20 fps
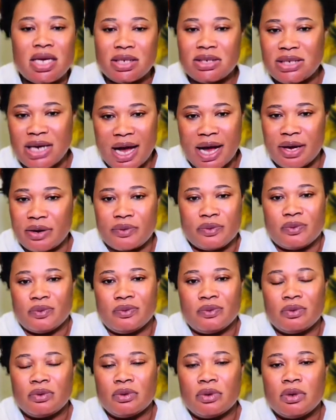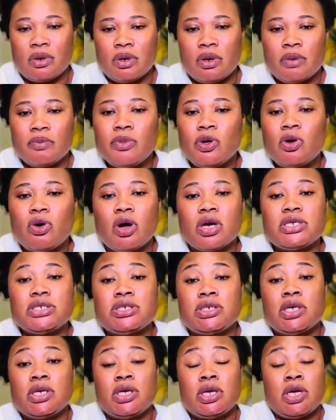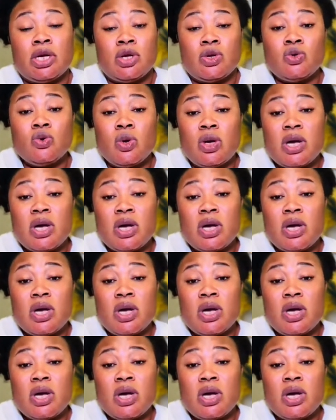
ejaino. Because you